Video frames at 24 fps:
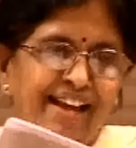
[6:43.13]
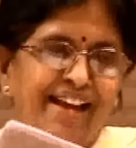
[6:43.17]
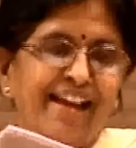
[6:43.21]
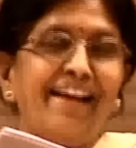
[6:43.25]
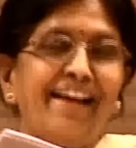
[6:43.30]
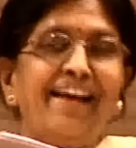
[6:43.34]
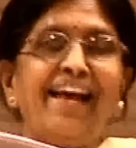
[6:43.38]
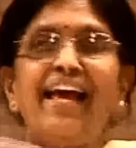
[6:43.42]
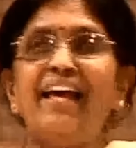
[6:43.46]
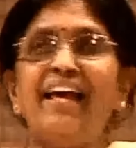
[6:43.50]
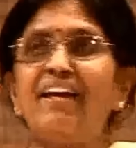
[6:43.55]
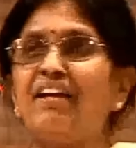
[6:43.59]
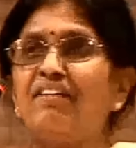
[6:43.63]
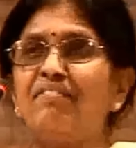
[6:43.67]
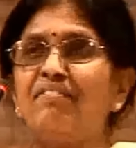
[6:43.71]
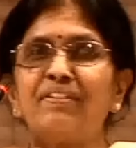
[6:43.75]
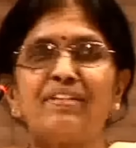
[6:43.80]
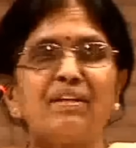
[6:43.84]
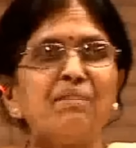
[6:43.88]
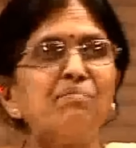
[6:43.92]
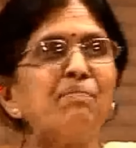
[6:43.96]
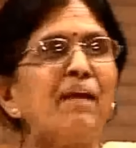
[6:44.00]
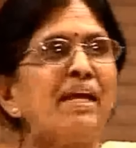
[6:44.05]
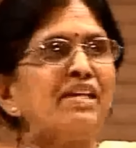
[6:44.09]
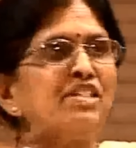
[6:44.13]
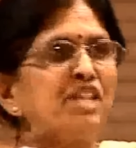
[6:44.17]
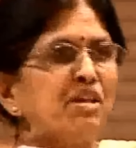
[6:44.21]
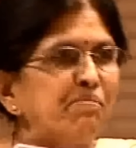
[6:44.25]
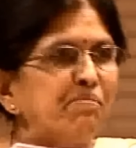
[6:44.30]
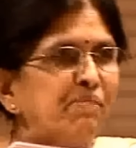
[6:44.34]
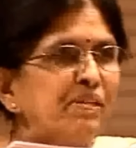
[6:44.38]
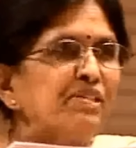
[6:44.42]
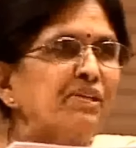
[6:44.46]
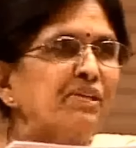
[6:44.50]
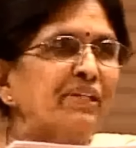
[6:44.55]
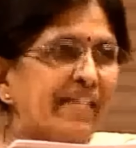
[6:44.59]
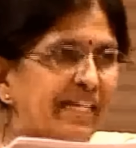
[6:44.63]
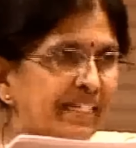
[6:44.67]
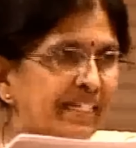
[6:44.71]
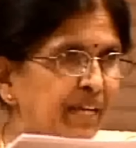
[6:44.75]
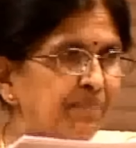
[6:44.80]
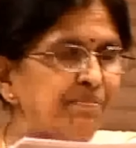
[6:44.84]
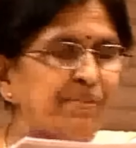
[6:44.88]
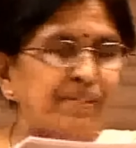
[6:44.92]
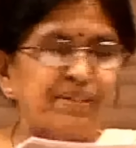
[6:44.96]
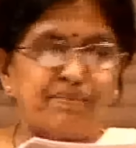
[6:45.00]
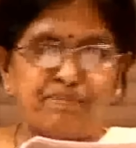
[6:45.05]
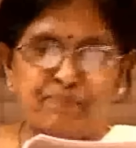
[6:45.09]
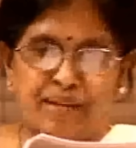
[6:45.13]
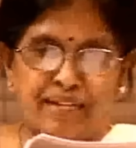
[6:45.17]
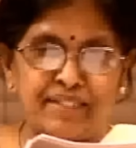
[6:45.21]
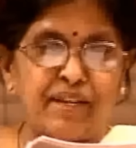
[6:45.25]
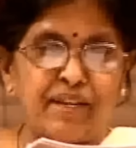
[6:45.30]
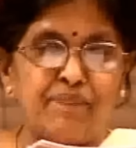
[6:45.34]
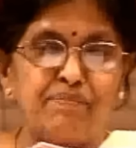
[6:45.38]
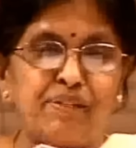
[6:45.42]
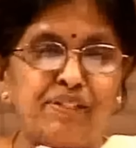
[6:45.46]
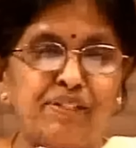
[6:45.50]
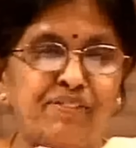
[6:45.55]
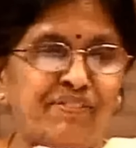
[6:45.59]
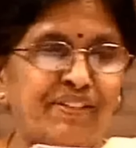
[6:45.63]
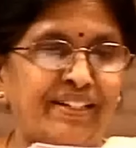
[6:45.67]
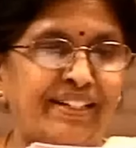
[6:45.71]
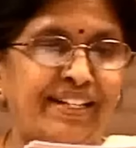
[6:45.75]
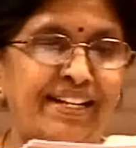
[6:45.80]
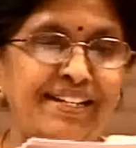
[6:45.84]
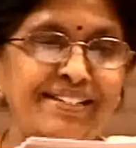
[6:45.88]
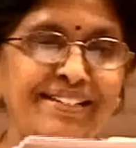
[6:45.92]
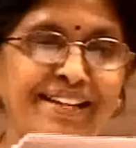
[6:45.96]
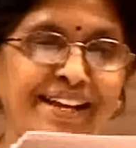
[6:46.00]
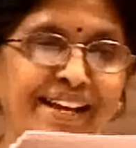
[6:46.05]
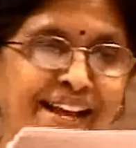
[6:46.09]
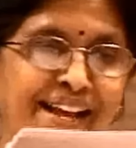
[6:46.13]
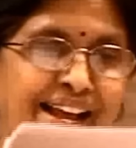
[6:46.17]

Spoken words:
I have some examples, good examples for this.